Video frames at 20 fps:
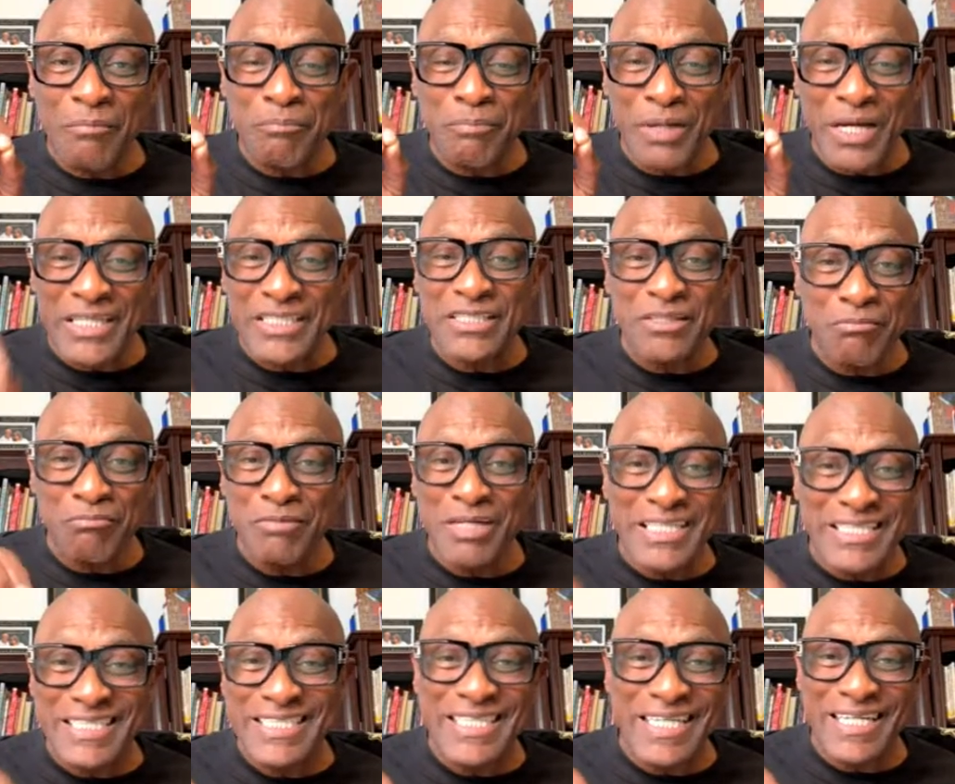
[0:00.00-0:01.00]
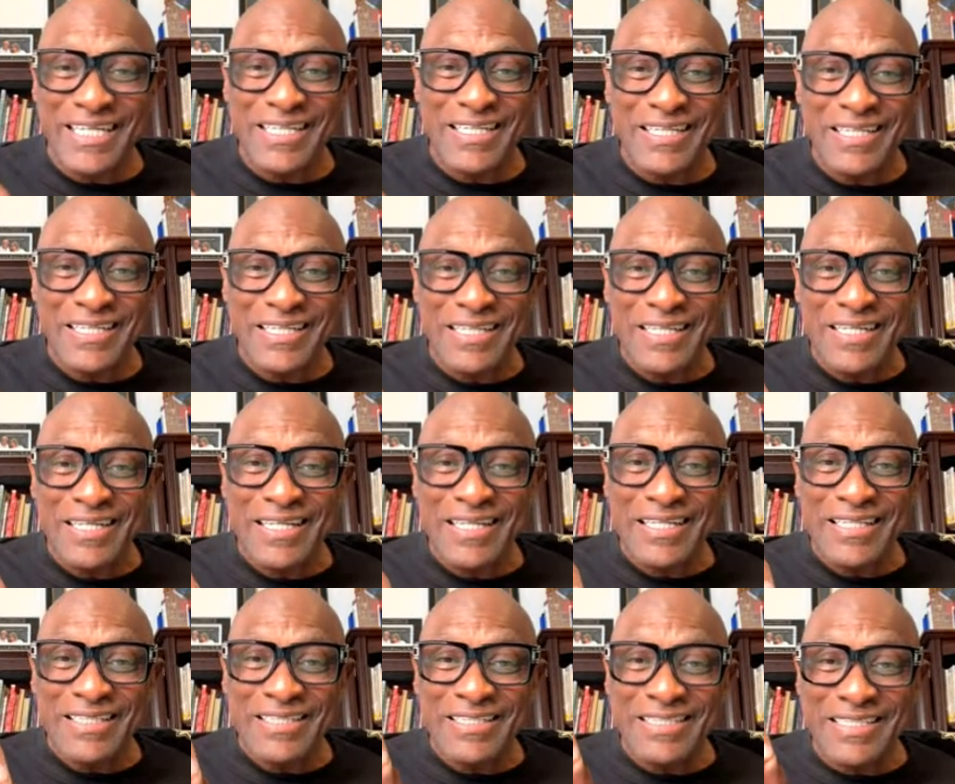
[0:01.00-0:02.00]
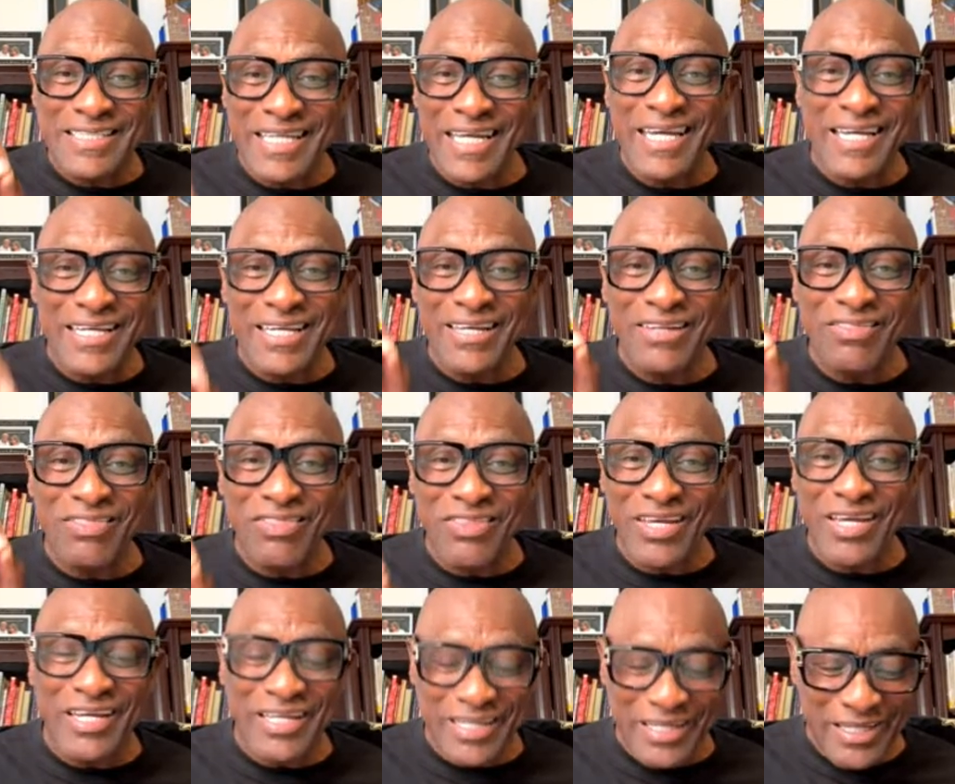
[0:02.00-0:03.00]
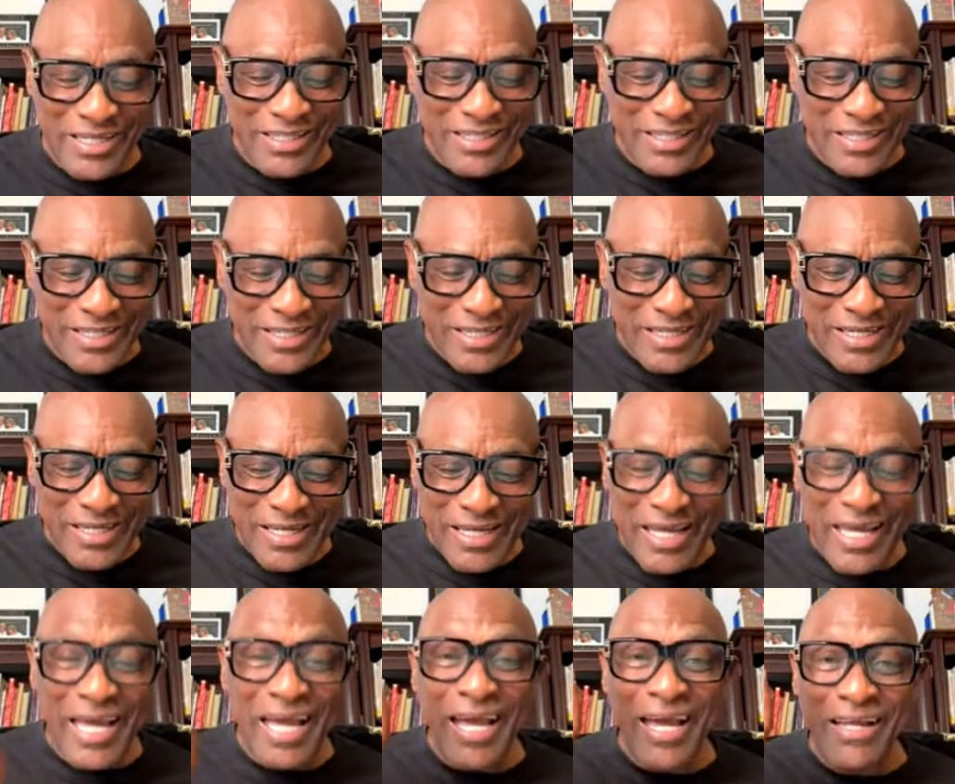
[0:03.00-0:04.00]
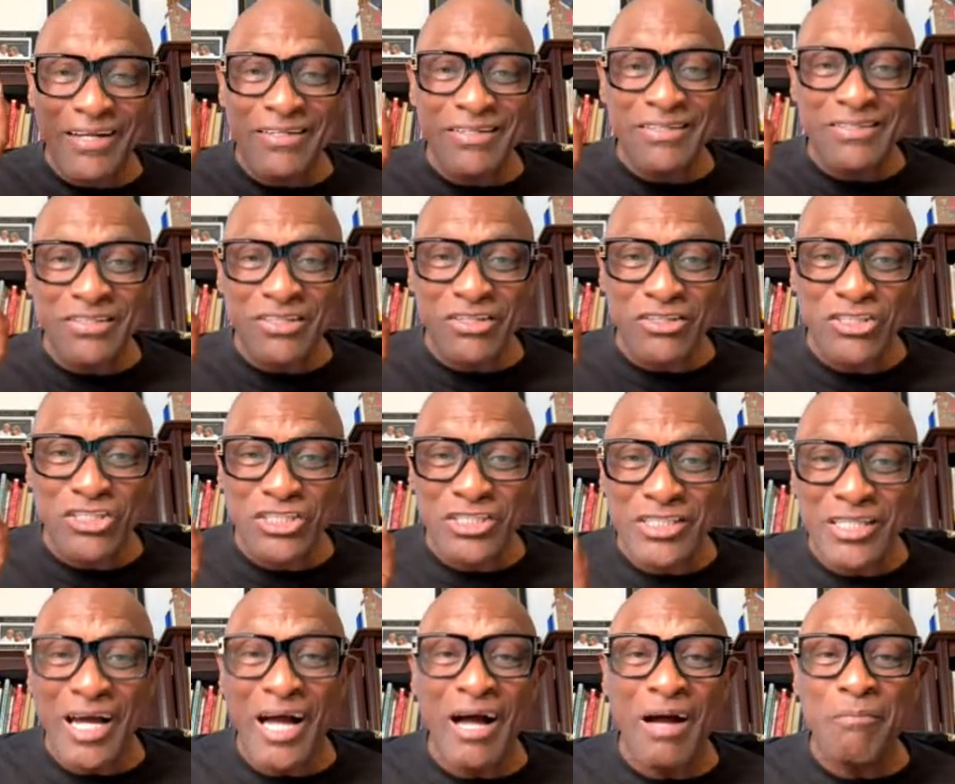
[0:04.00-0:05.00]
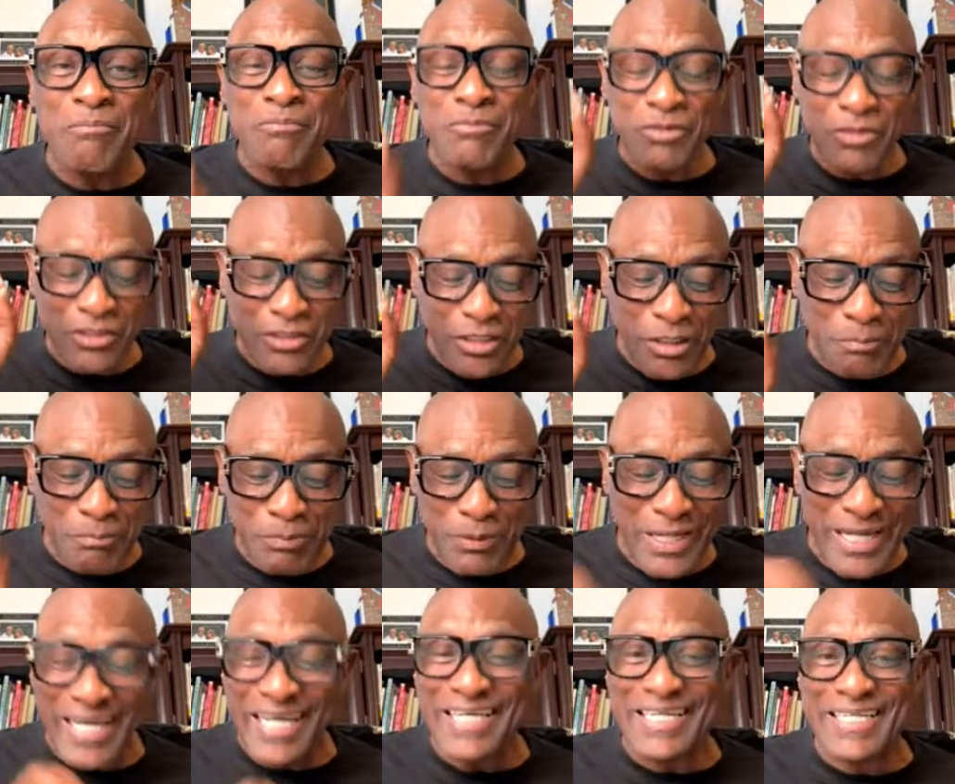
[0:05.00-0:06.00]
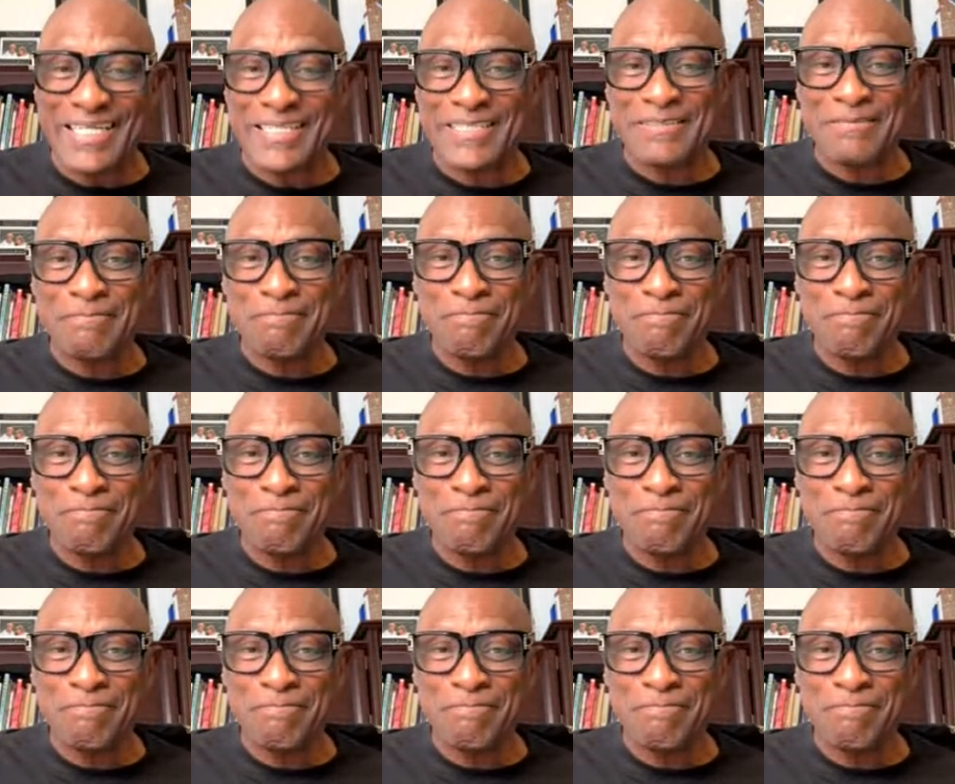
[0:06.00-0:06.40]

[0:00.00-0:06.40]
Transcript: pessimistic, stinking thinking and to stop complaining.